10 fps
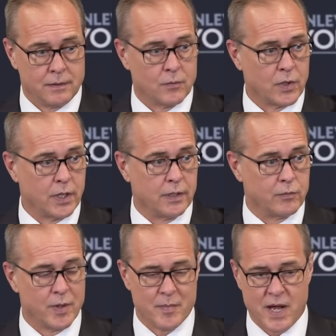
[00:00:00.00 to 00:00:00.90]
We're good.
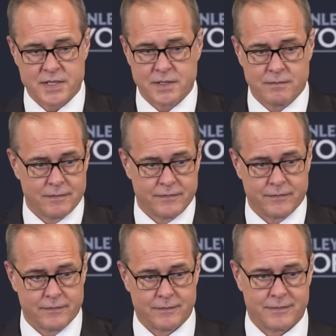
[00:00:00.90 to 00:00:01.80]
We're in Boston.
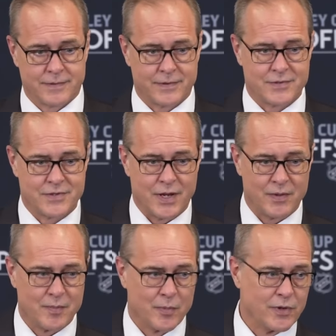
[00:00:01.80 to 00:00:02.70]
Stay with
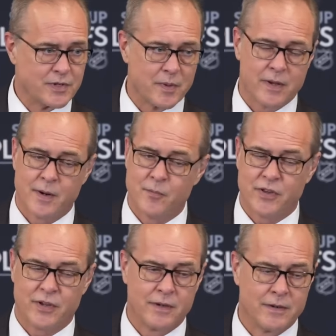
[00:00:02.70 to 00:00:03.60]
the Bruins, brother. I'm with you.